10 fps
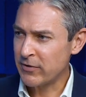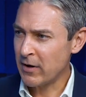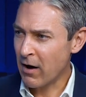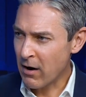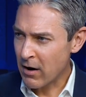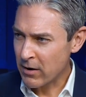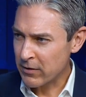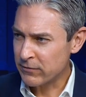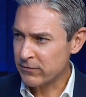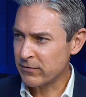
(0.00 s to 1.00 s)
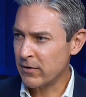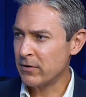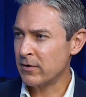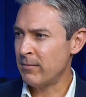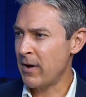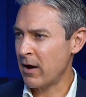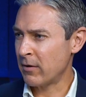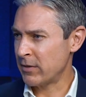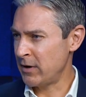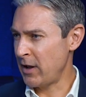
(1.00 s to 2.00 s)
They are concerned
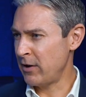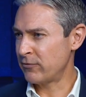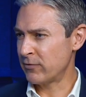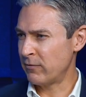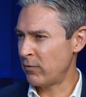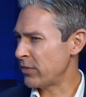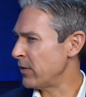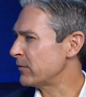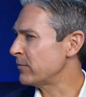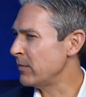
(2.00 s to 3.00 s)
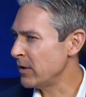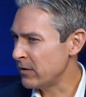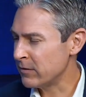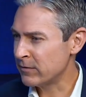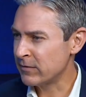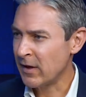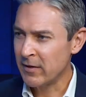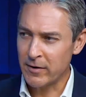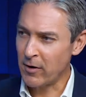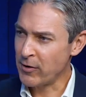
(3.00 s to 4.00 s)
about the nature of what this means.
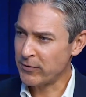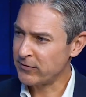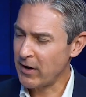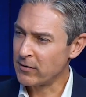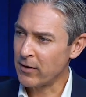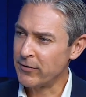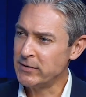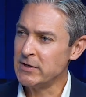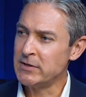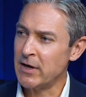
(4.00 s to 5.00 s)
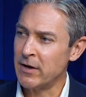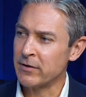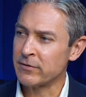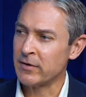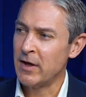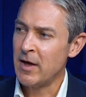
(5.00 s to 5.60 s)
They don't understand all the details,